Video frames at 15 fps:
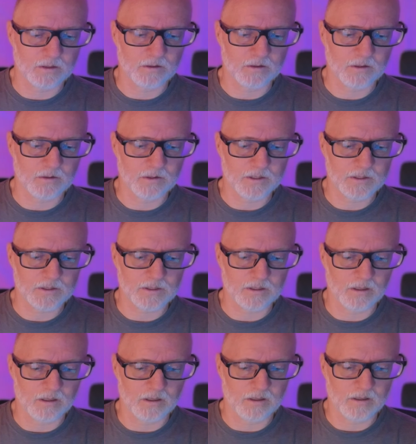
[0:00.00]
there is
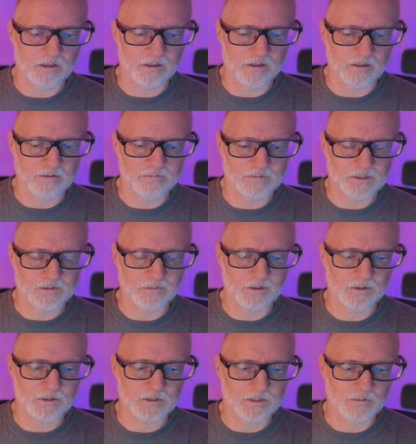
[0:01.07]
uh, um, some
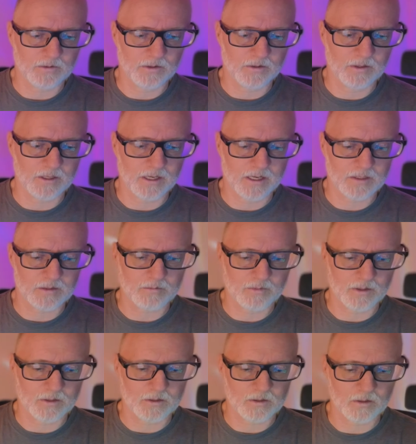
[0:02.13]
other stuff here that hasn't
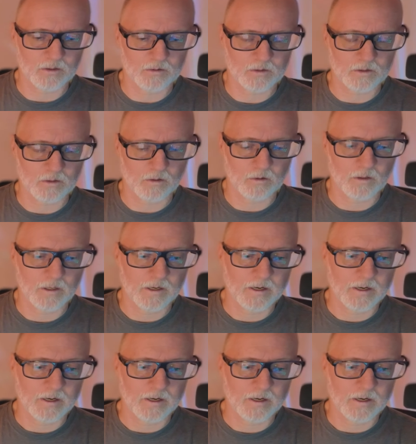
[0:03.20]
been shown. So,